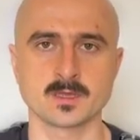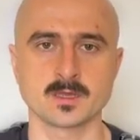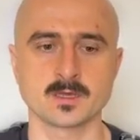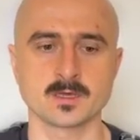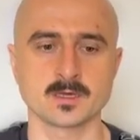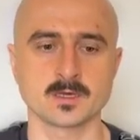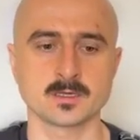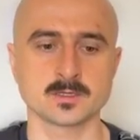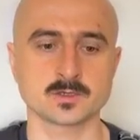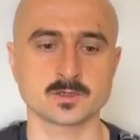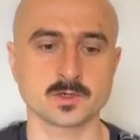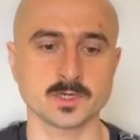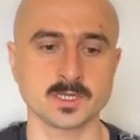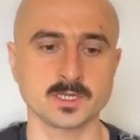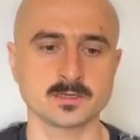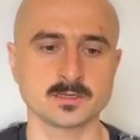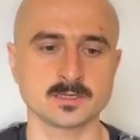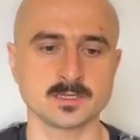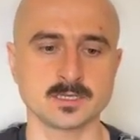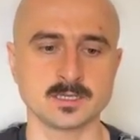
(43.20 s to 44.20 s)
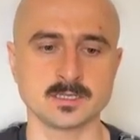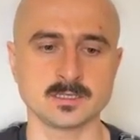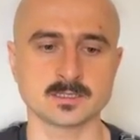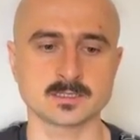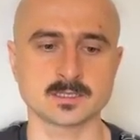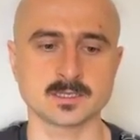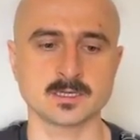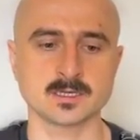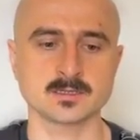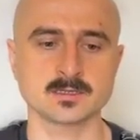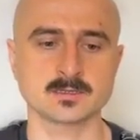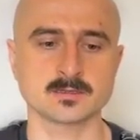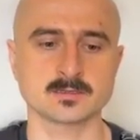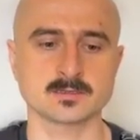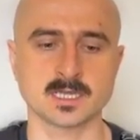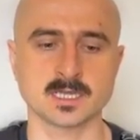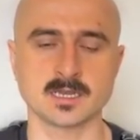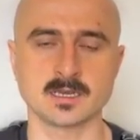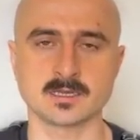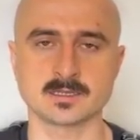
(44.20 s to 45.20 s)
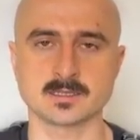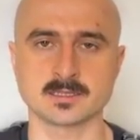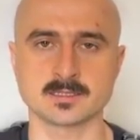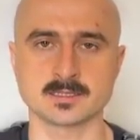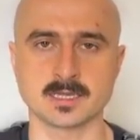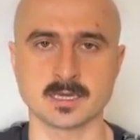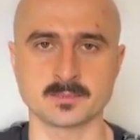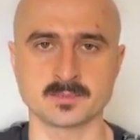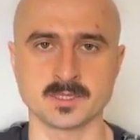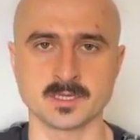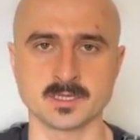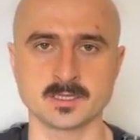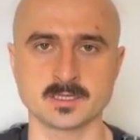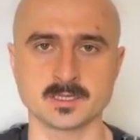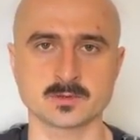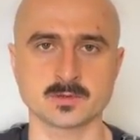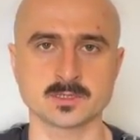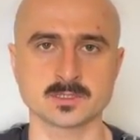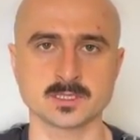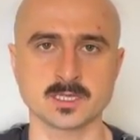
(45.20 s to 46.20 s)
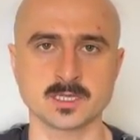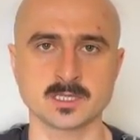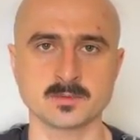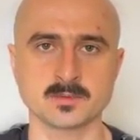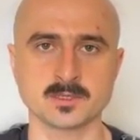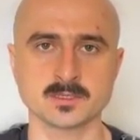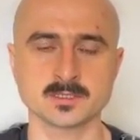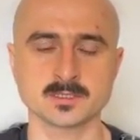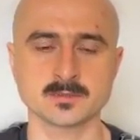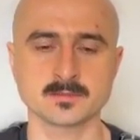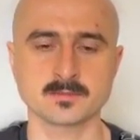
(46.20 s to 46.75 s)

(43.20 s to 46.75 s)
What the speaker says: 3 insert, select and update SQL statements.